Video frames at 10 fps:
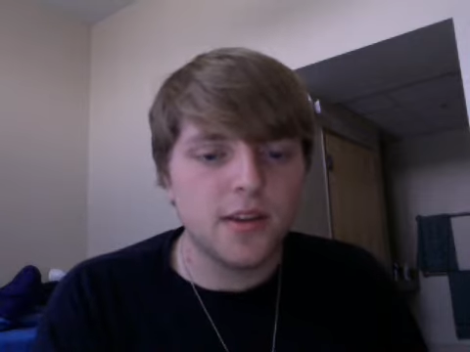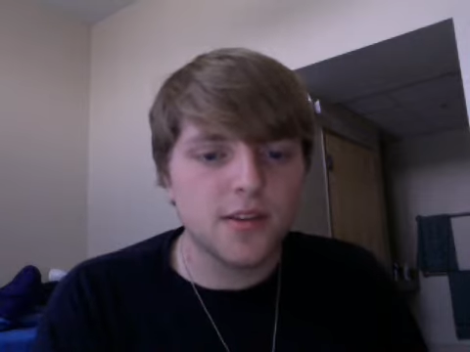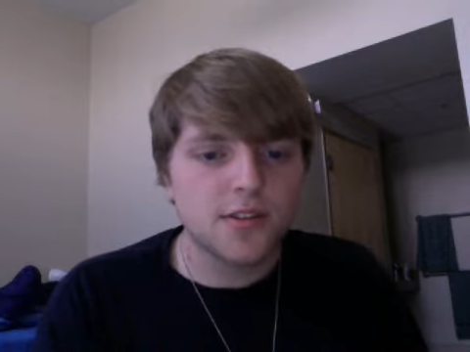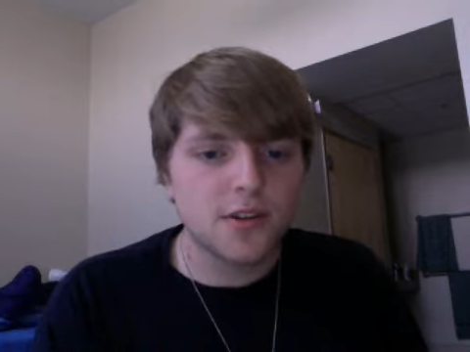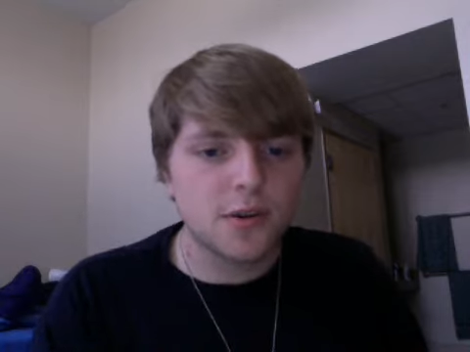
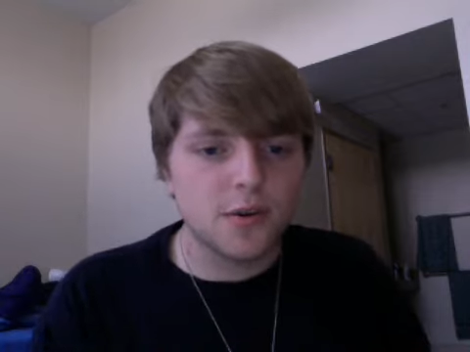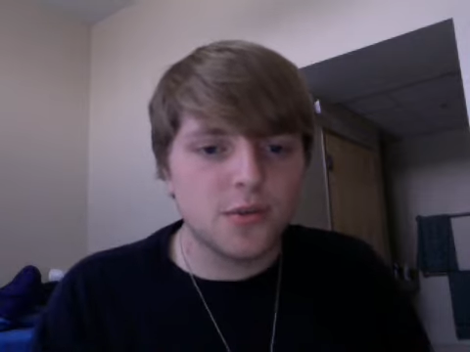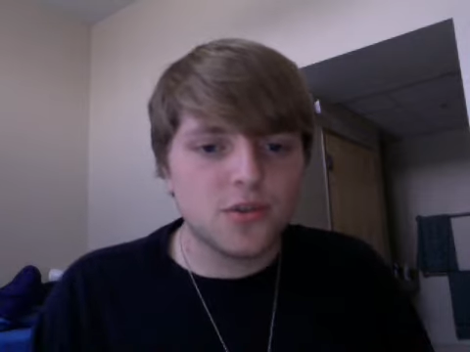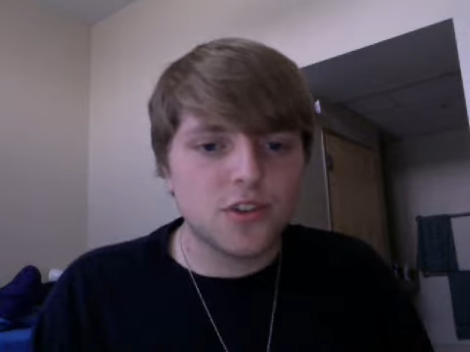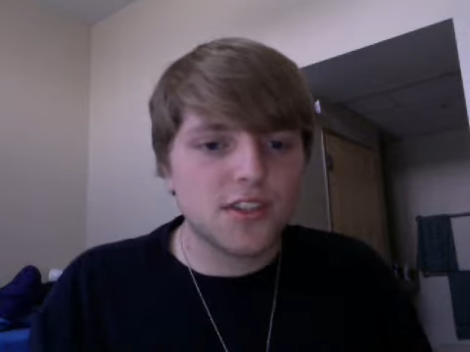So
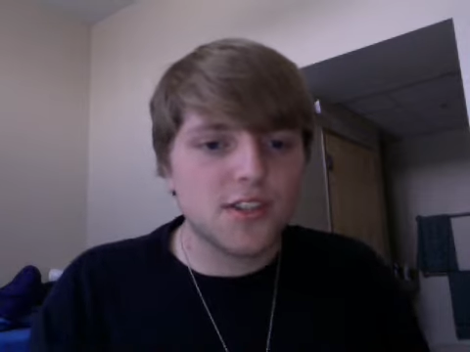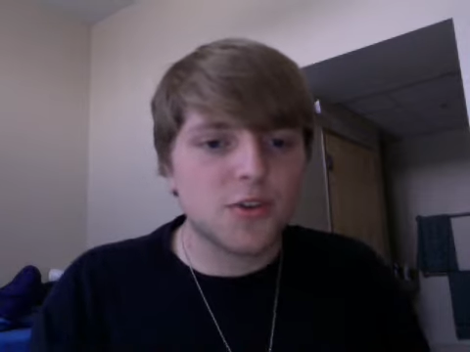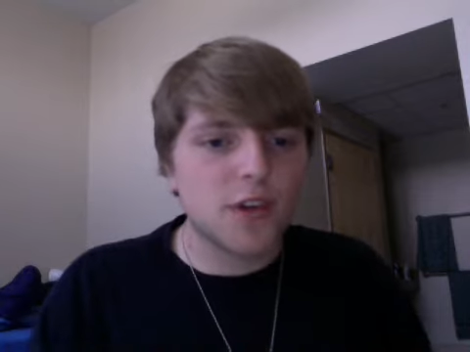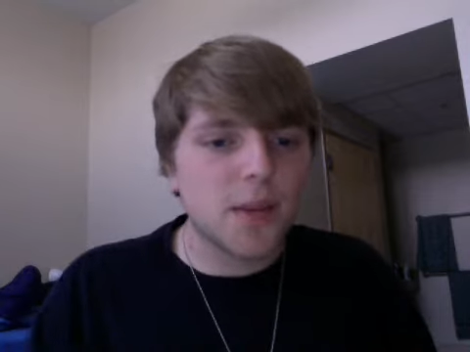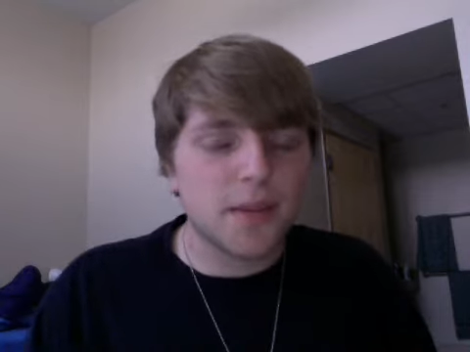just
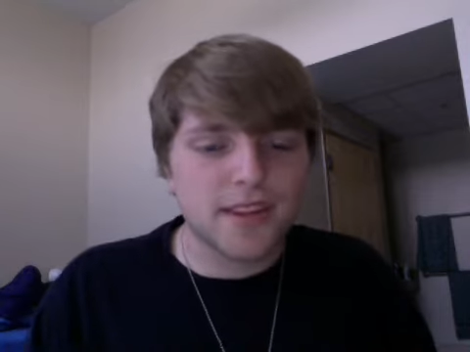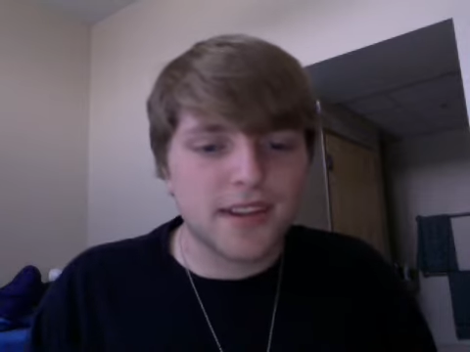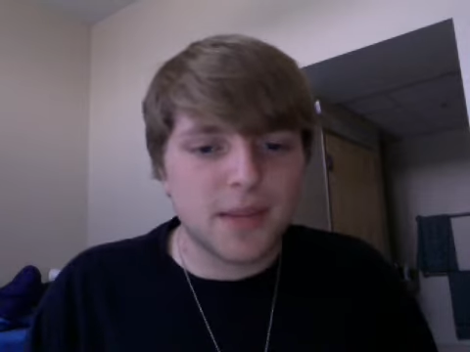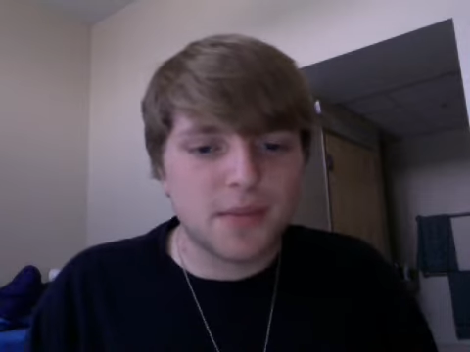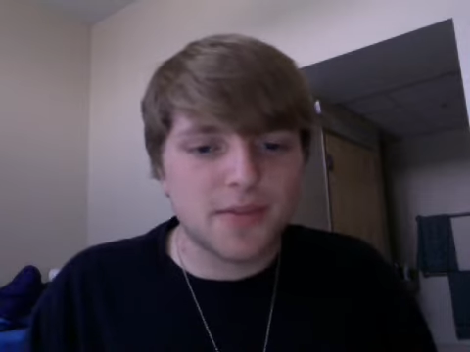inscribing the
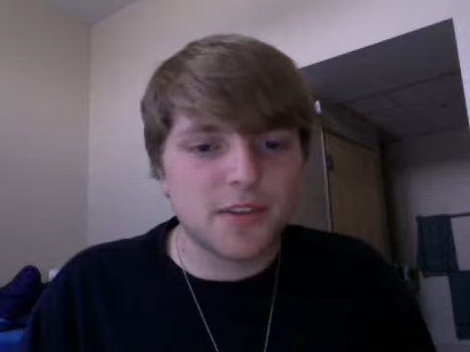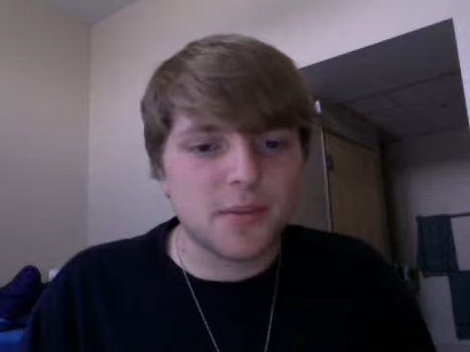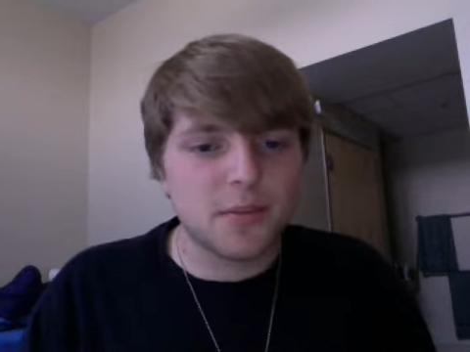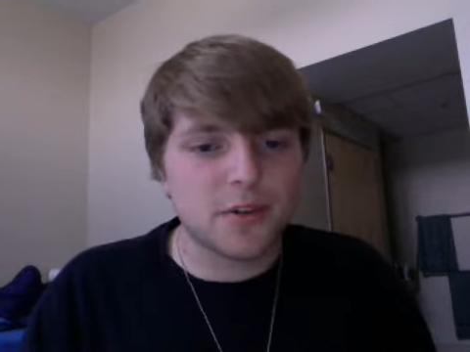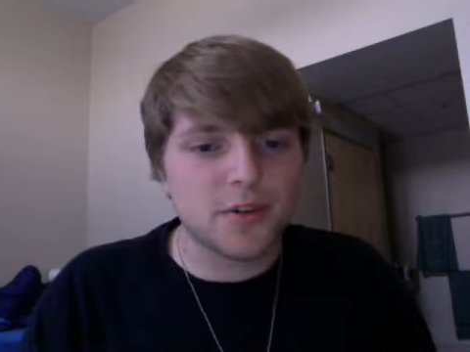name of
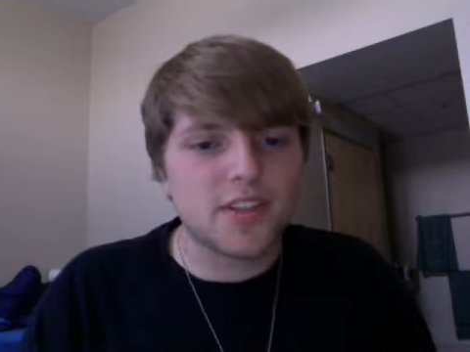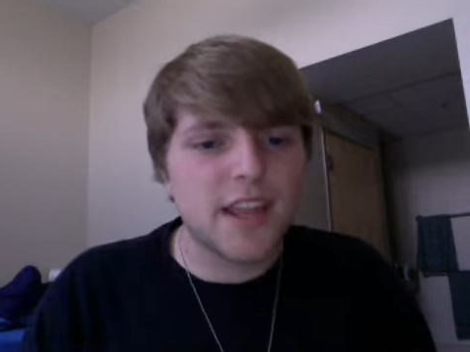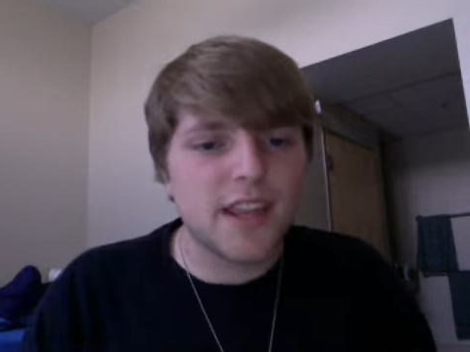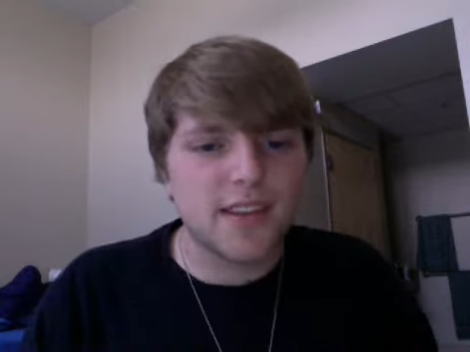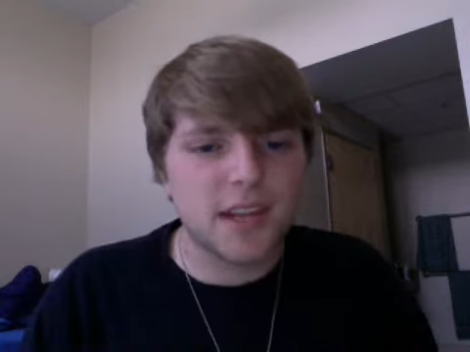someone or
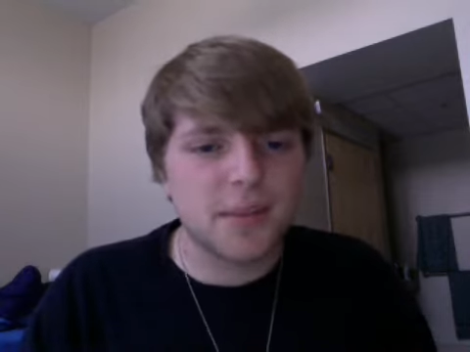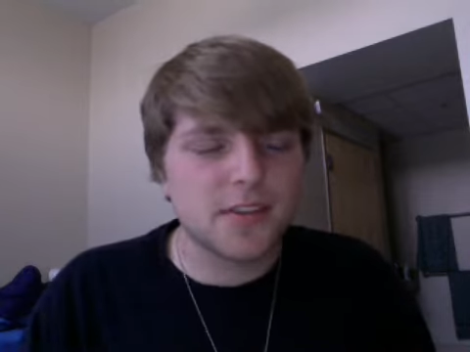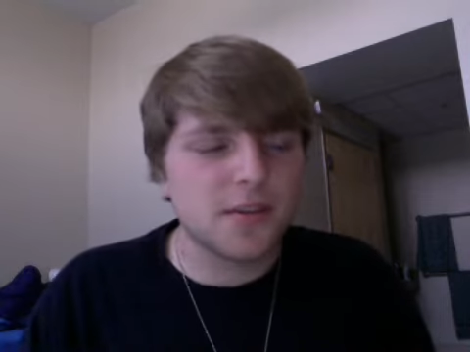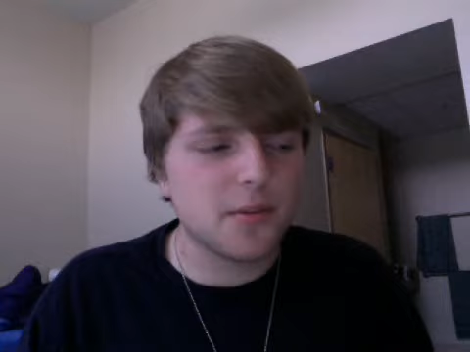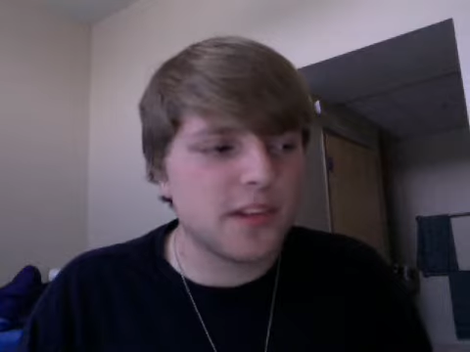saying the name of
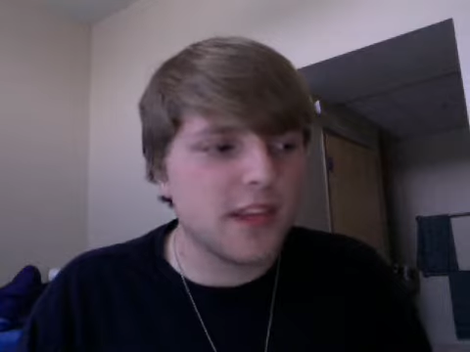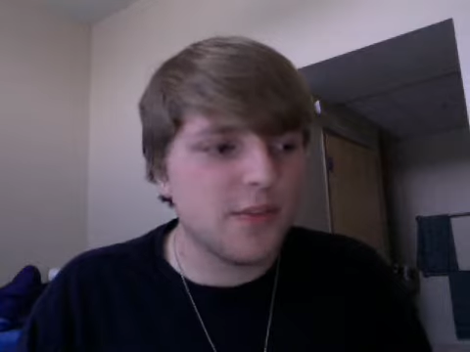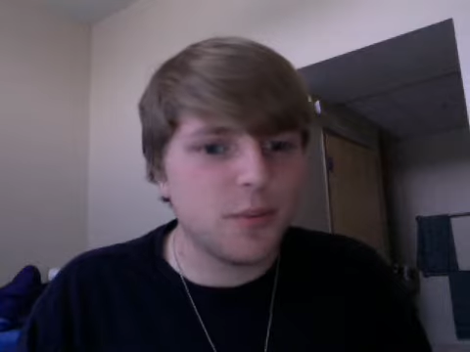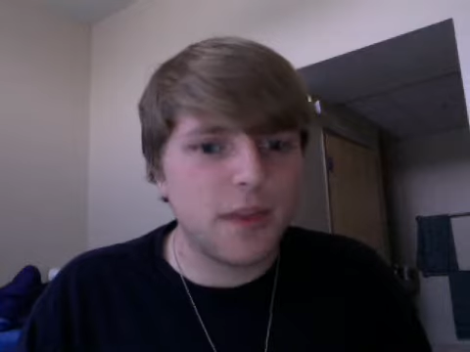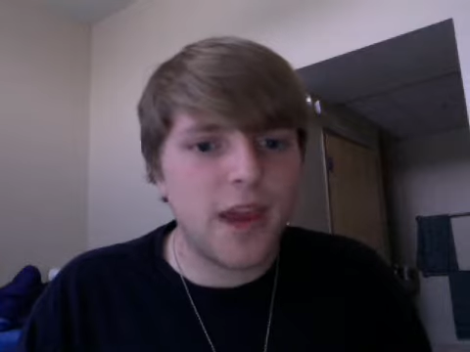someone gave
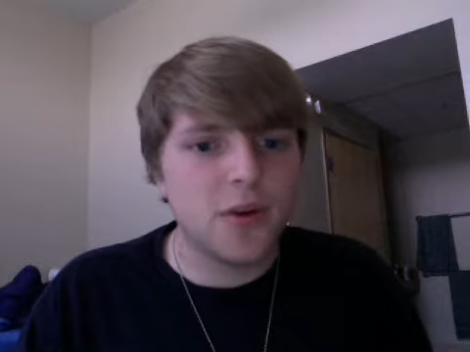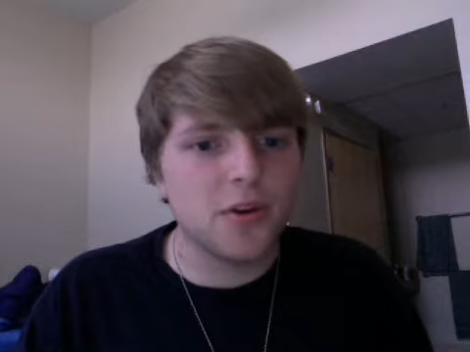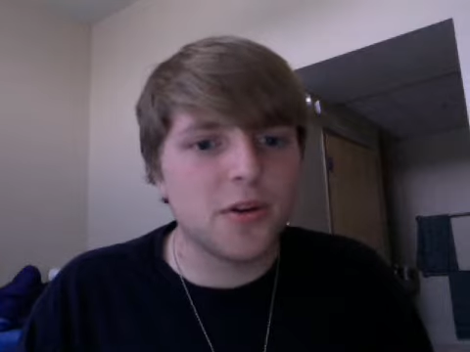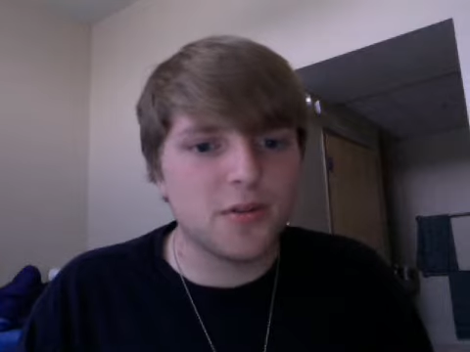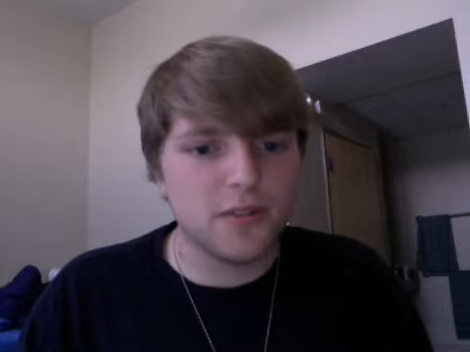you
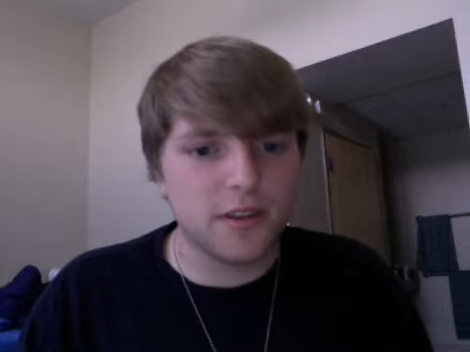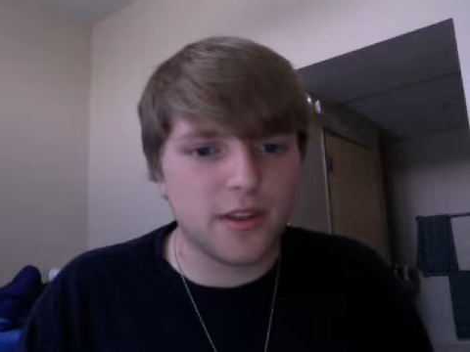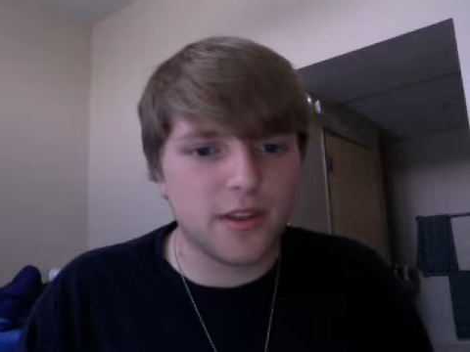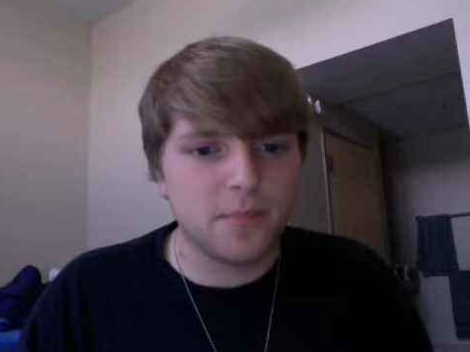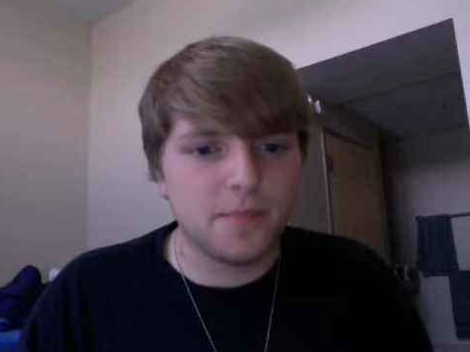power over them,